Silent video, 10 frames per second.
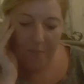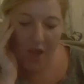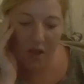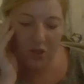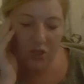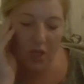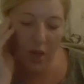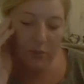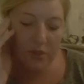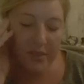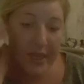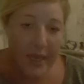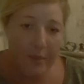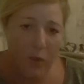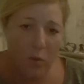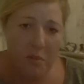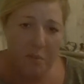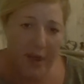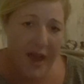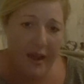I just don't see him coming
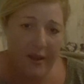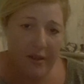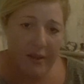back